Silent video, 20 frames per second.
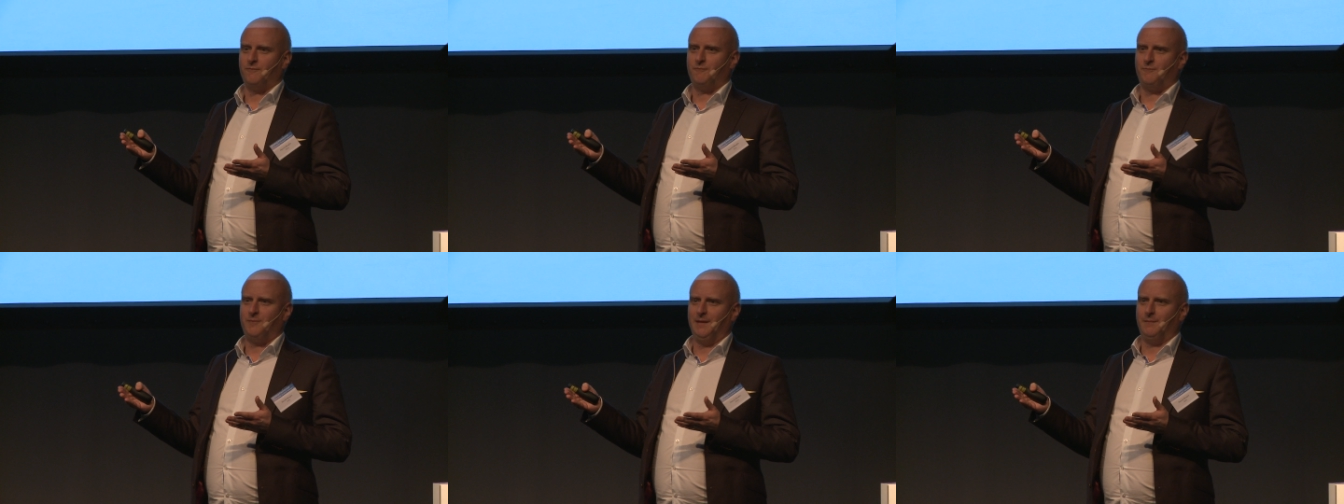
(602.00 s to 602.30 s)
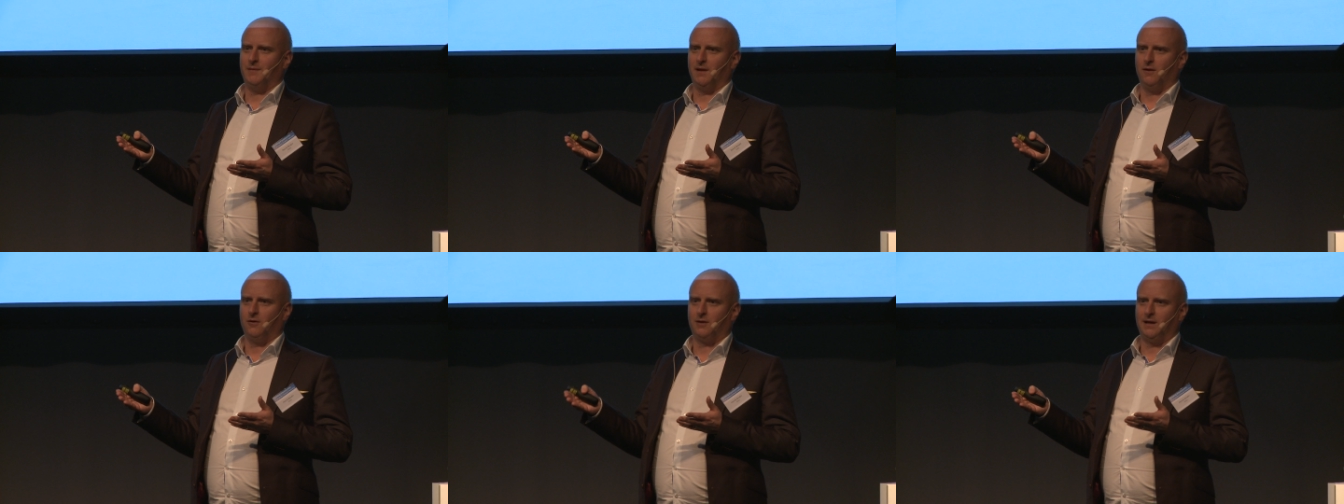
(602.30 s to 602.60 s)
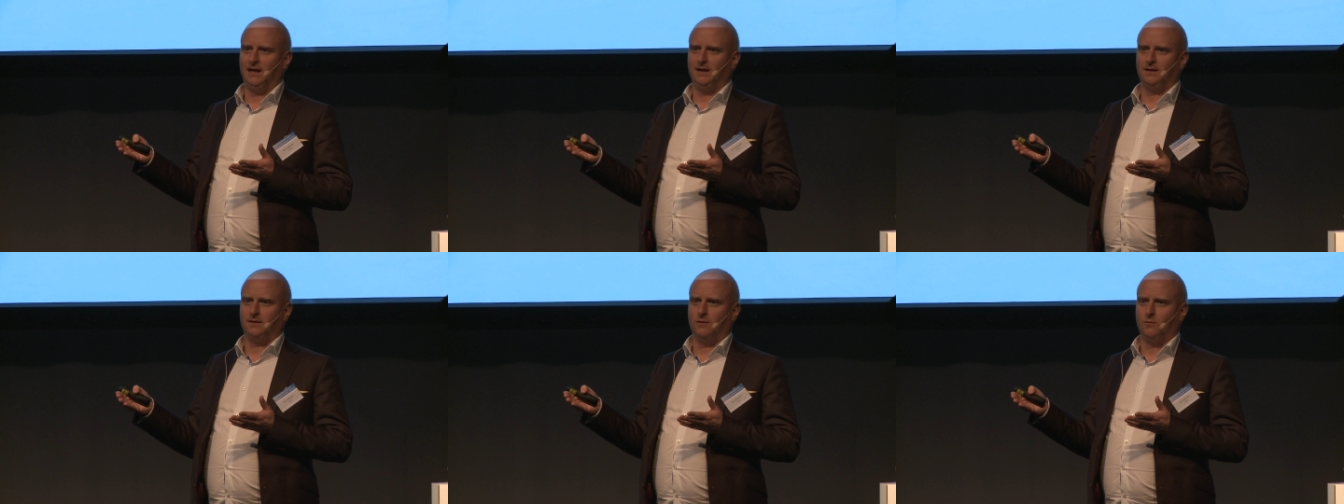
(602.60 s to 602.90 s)
people look
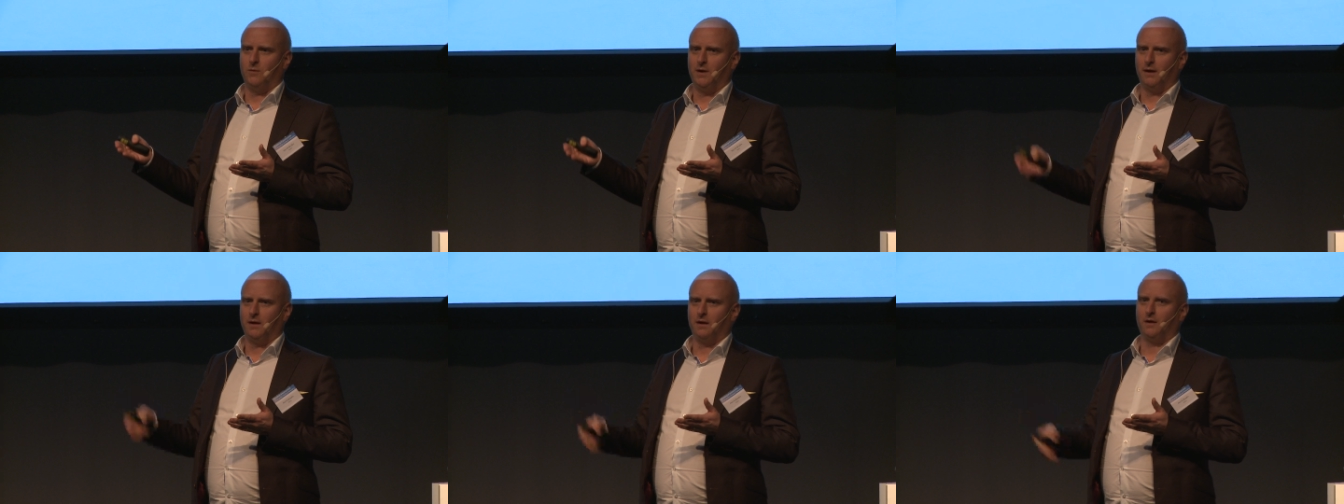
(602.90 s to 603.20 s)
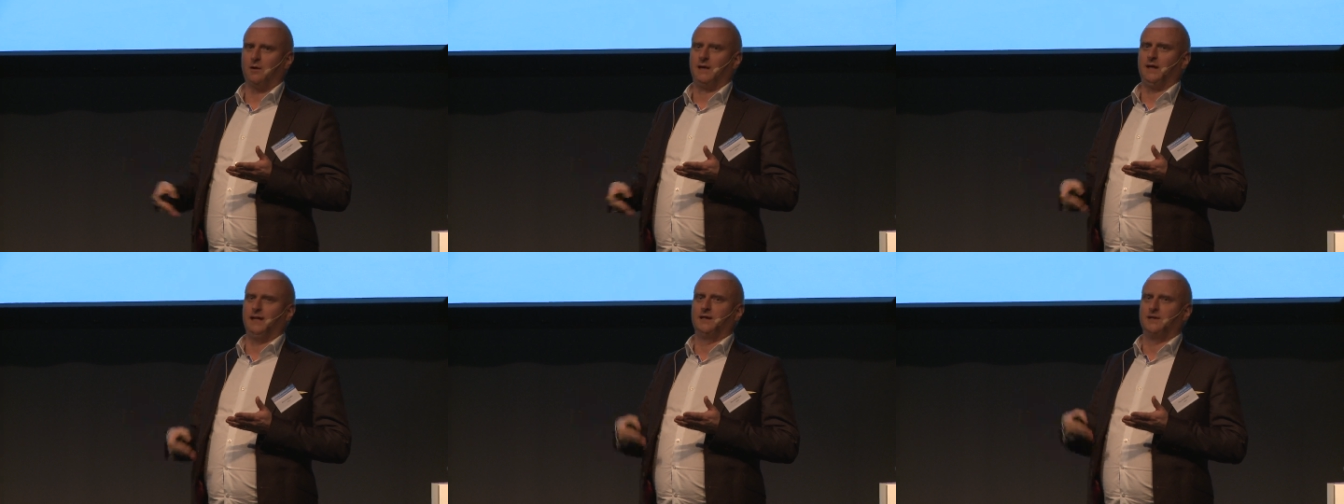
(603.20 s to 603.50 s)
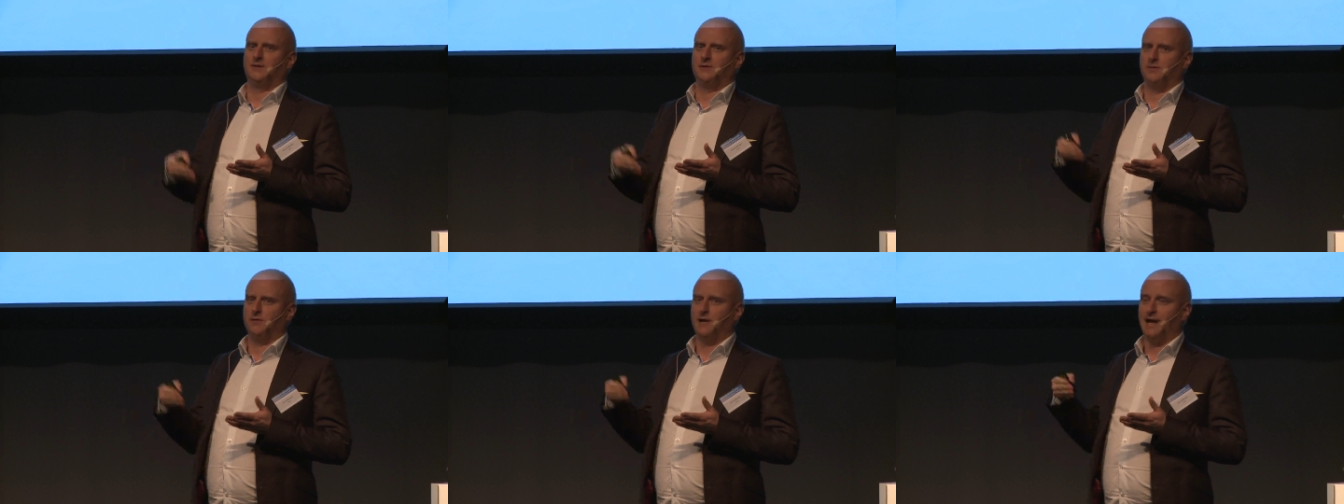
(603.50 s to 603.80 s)
into when they look
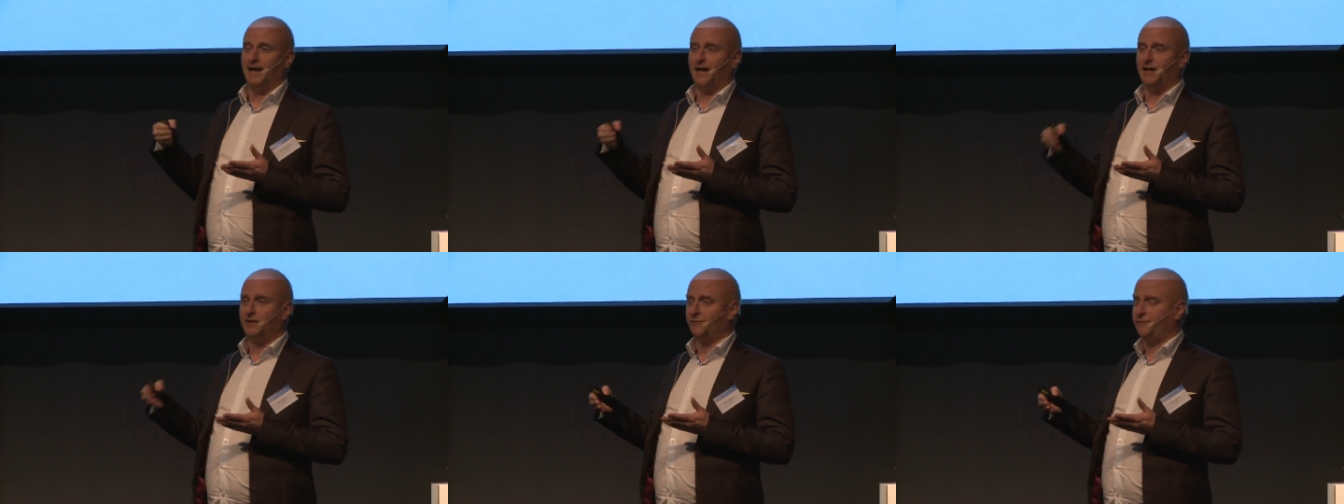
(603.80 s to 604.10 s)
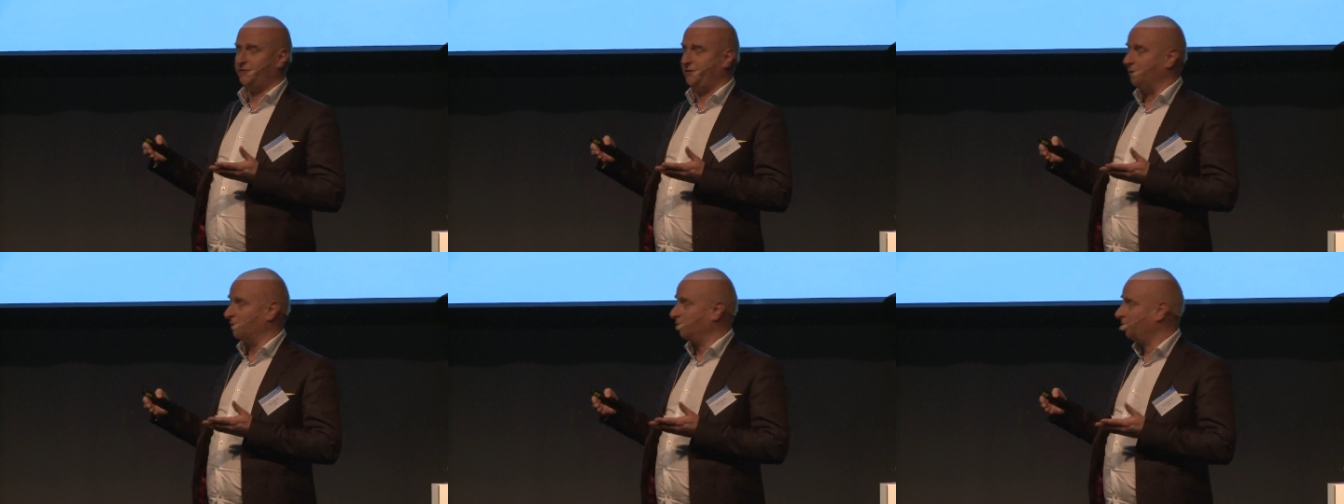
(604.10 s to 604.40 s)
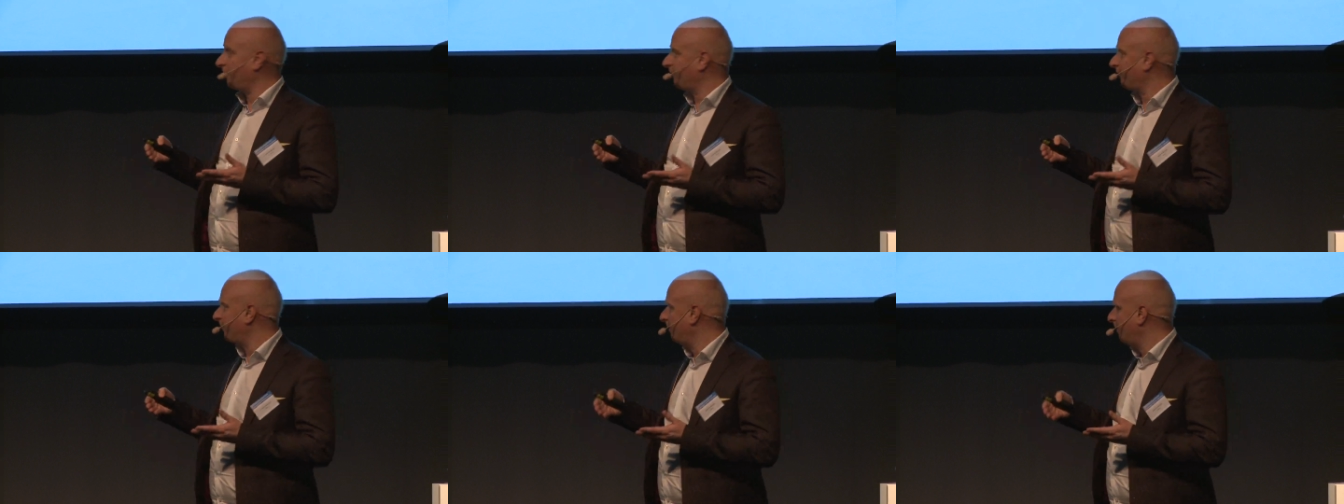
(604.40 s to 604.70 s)
into electric
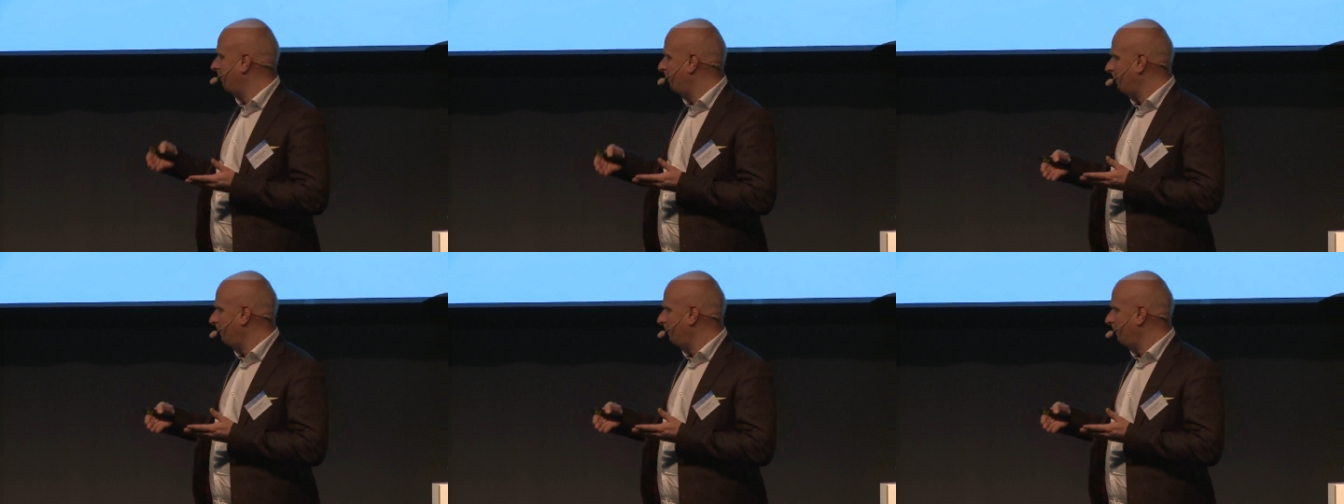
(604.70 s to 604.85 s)
fuels.